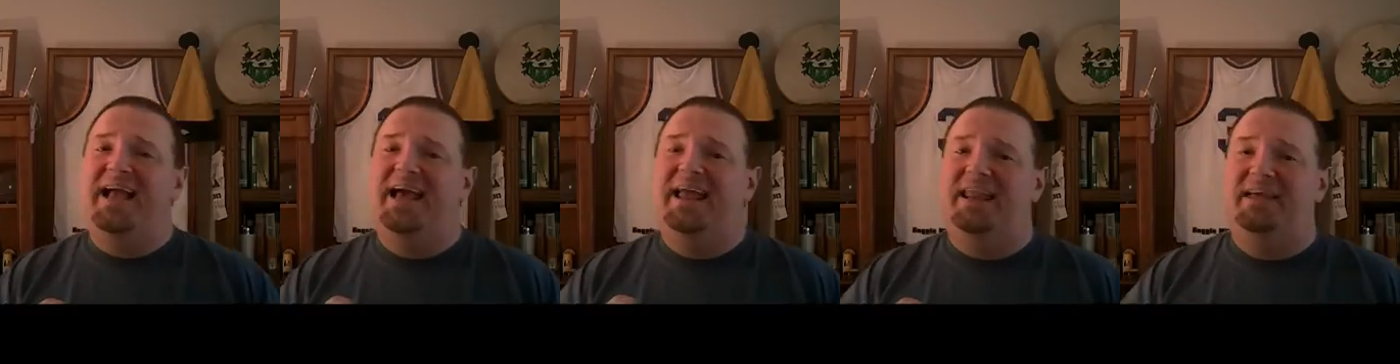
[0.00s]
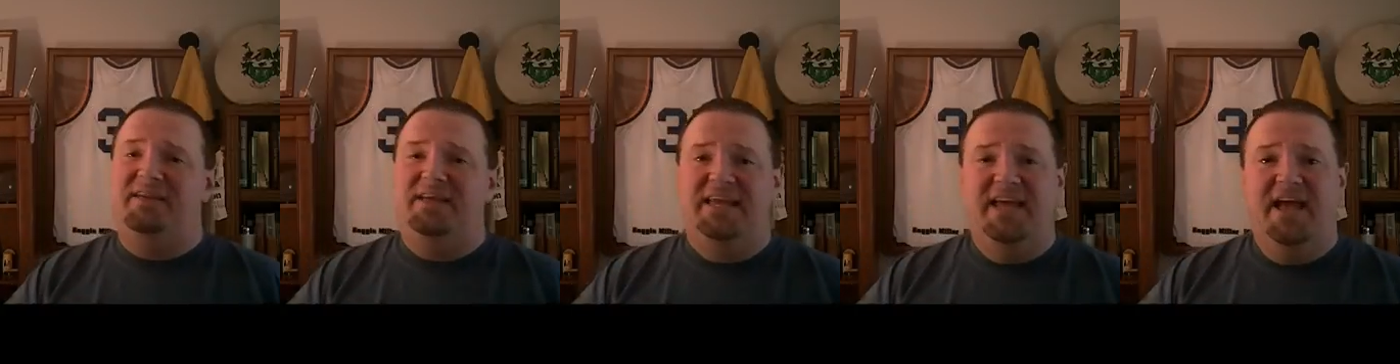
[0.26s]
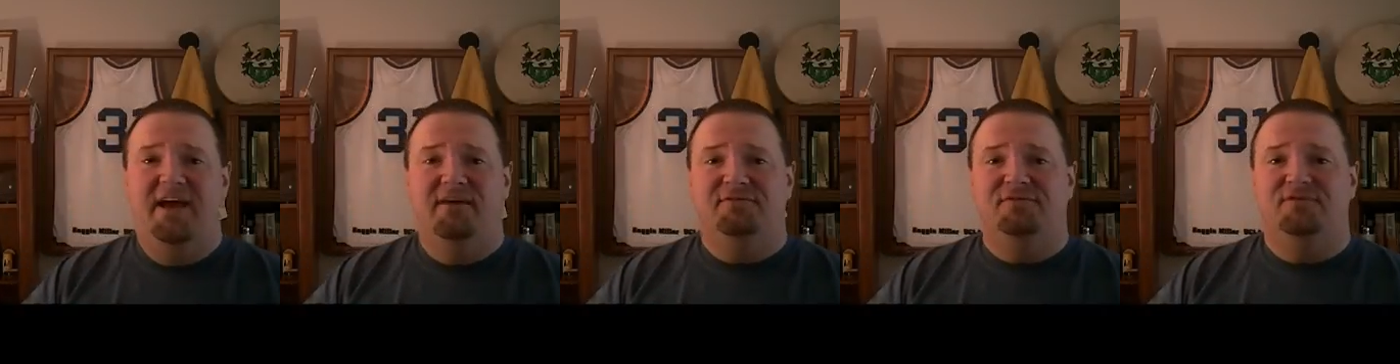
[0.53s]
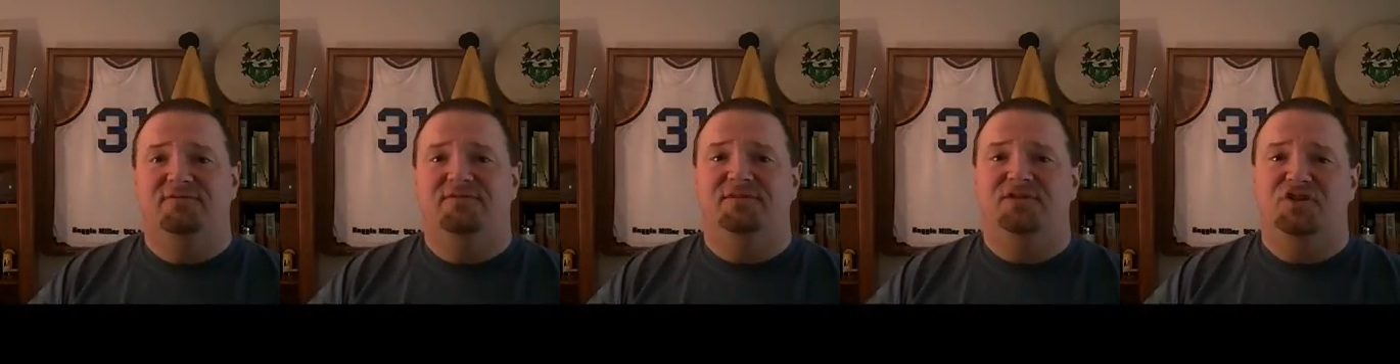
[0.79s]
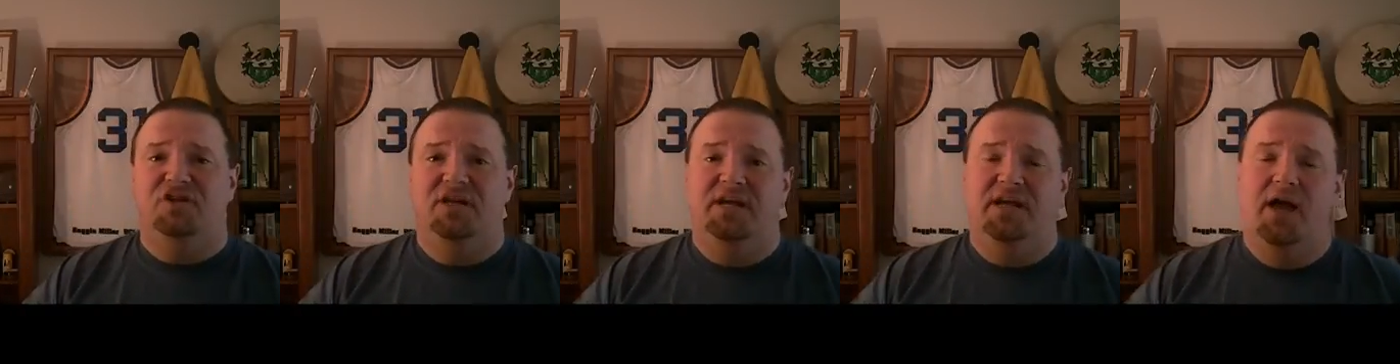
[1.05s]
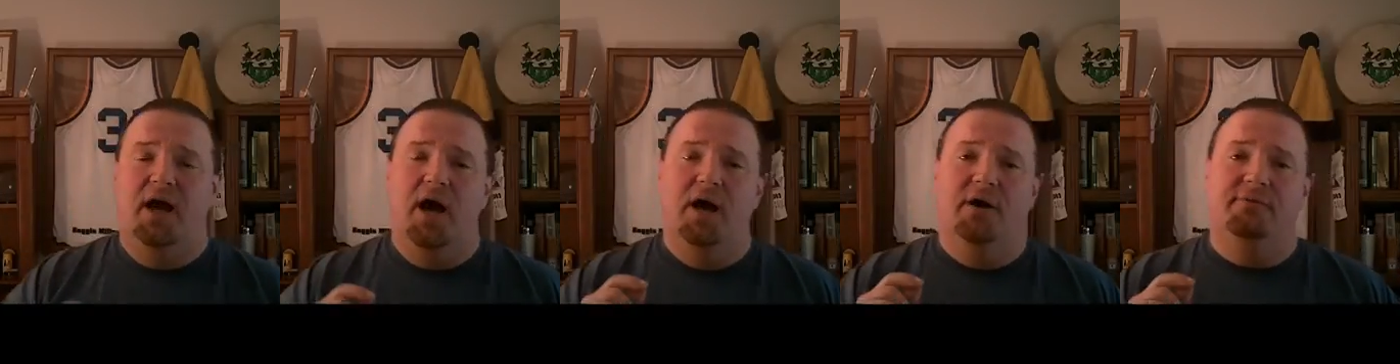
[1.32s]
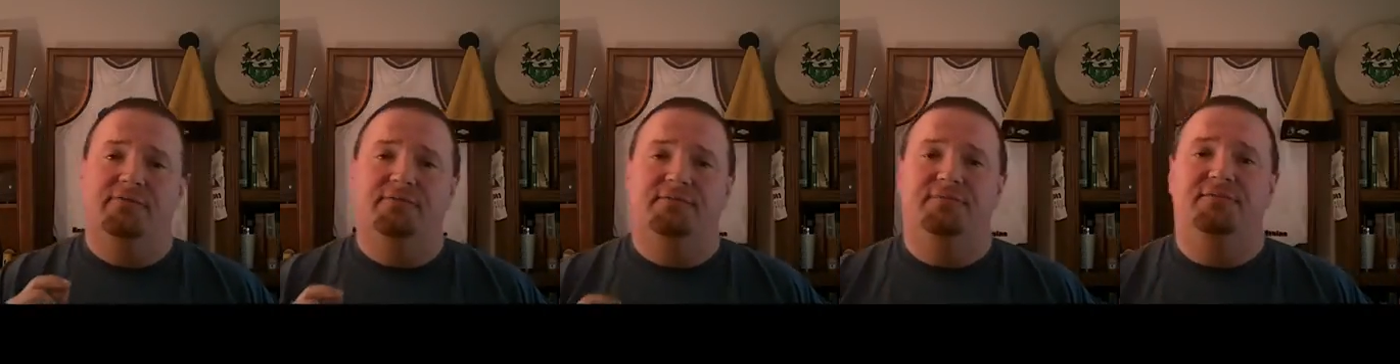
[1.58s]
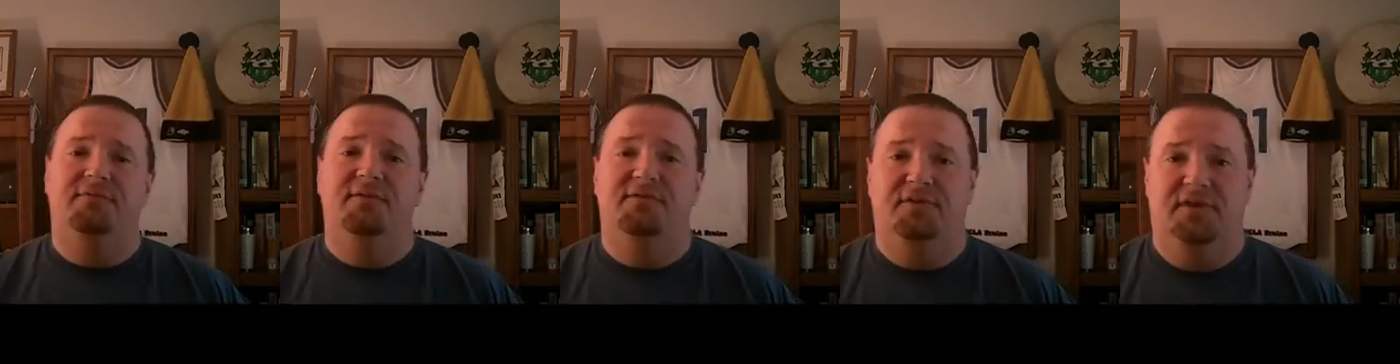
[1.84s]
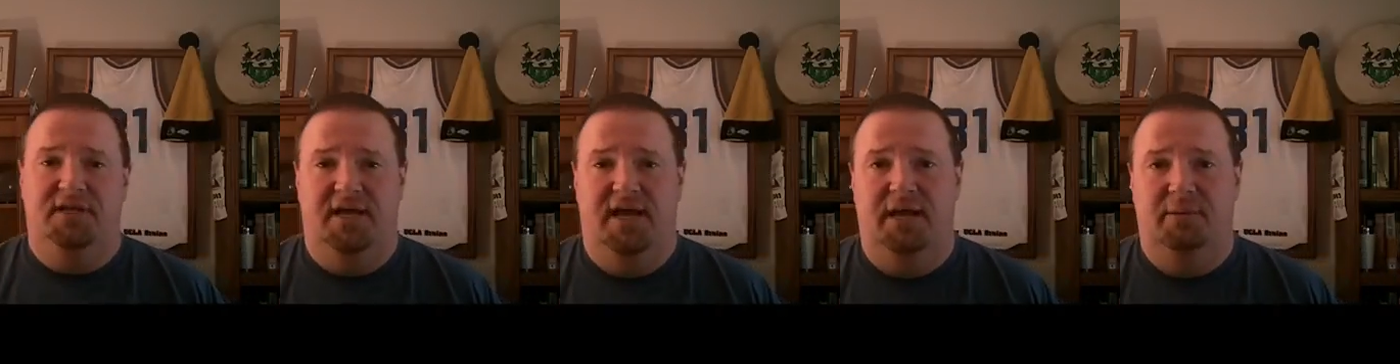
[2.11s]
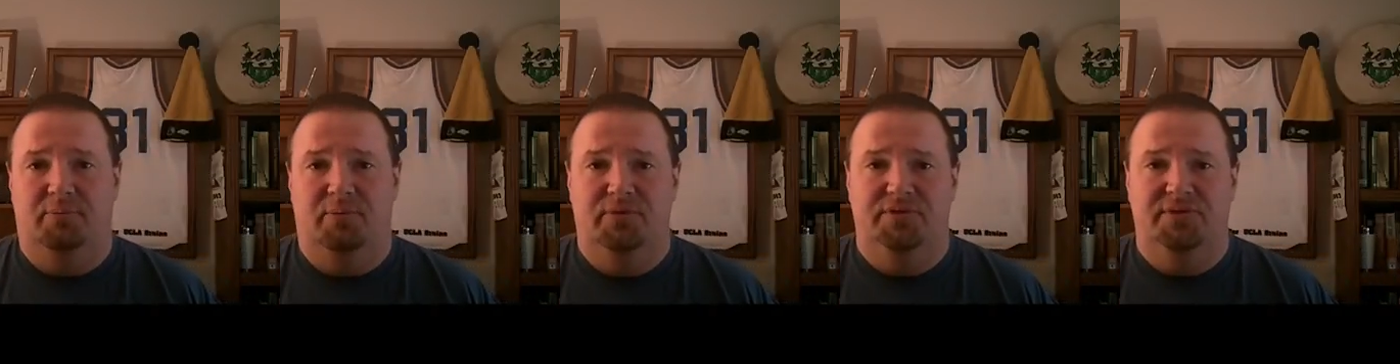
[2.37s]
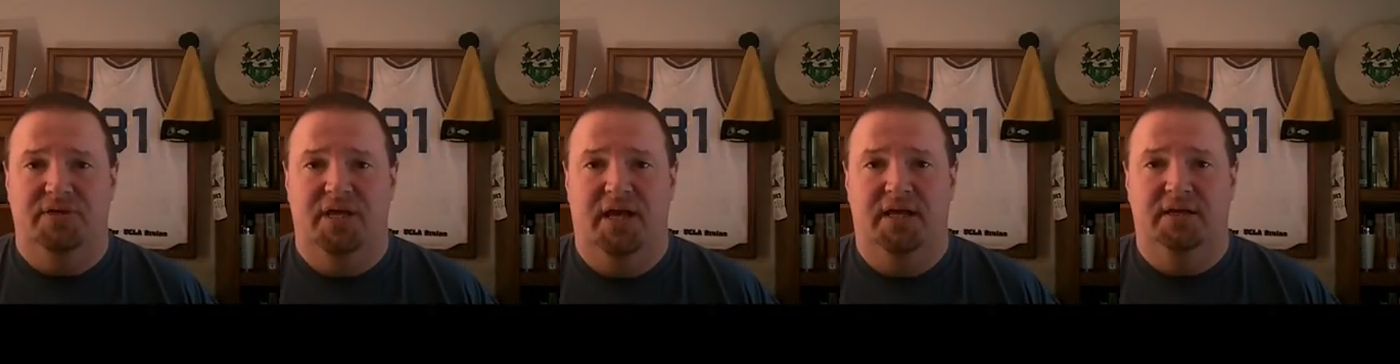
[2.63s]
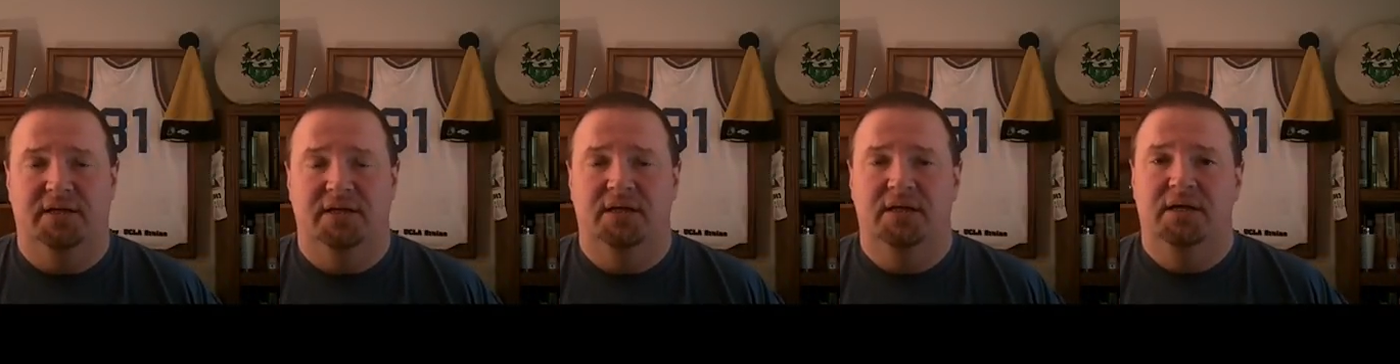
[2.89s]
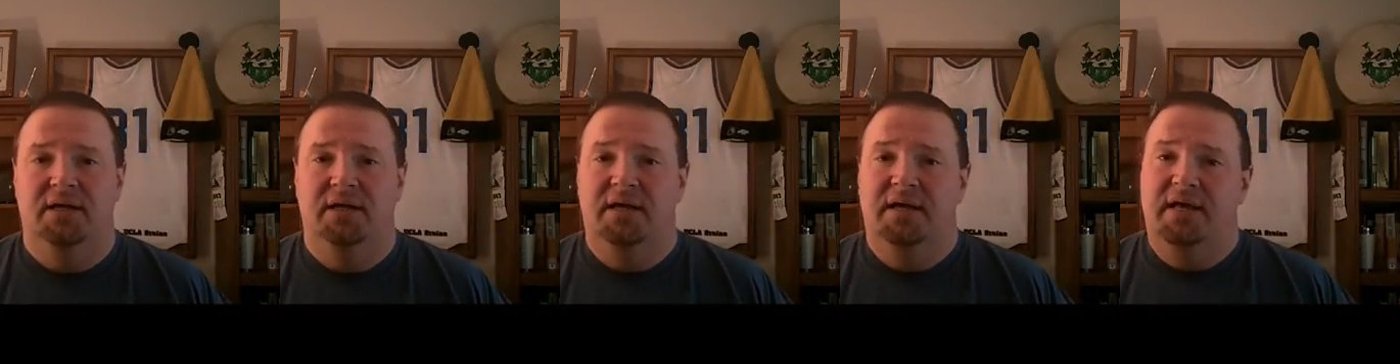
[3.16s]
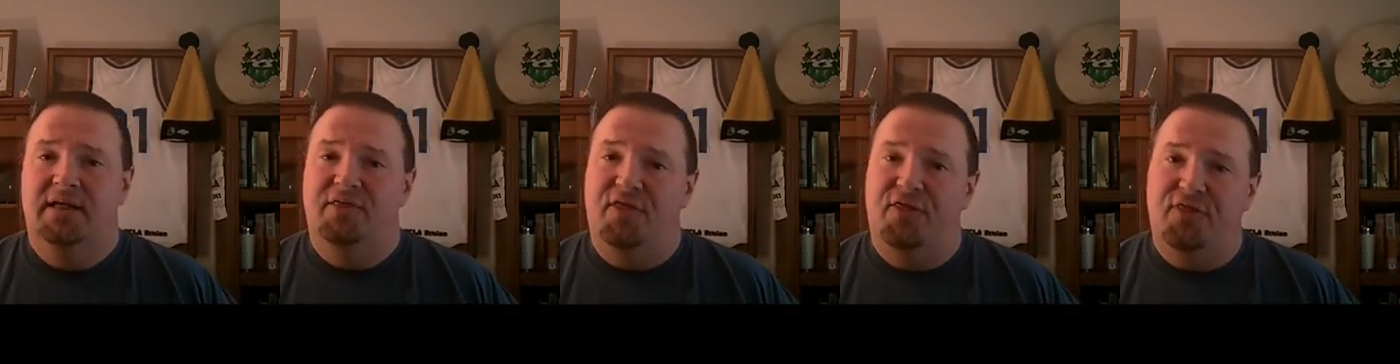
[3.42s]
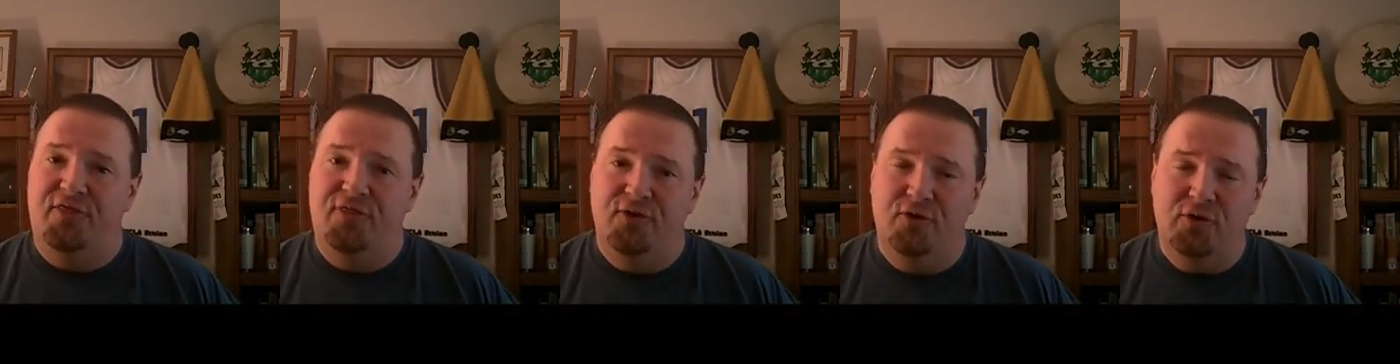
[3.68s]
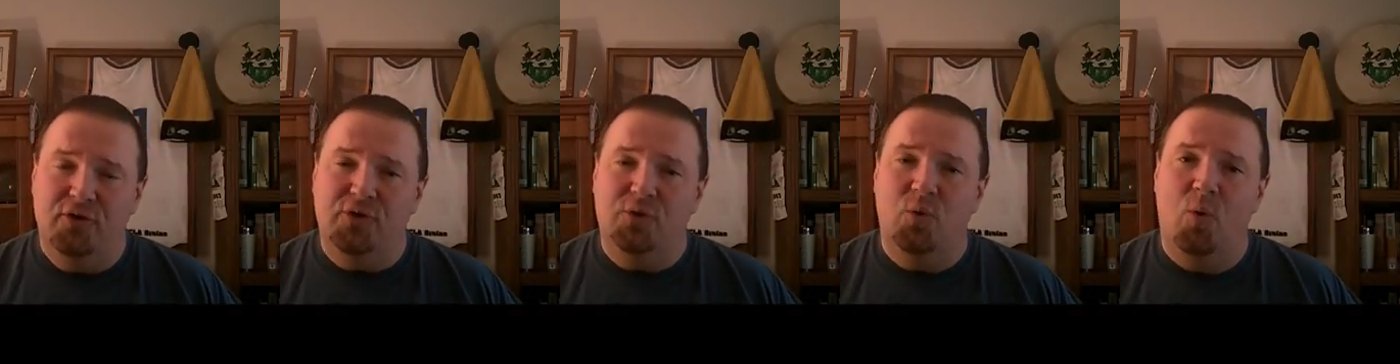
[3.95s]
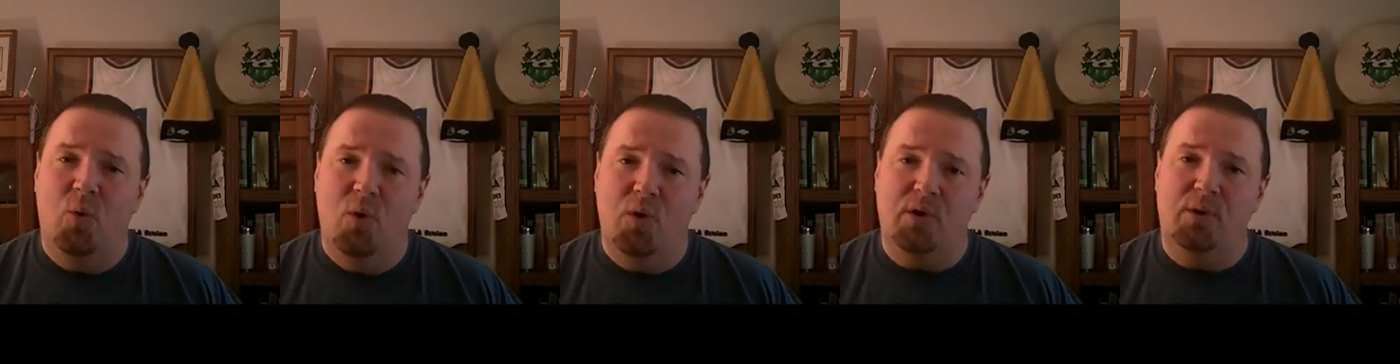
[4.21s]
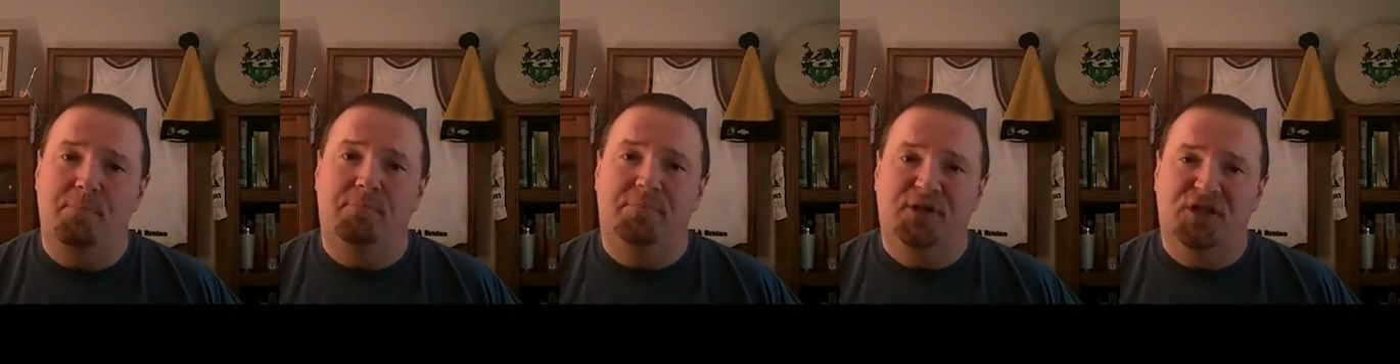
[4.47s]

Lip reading: an EFG of 58%. The third quarter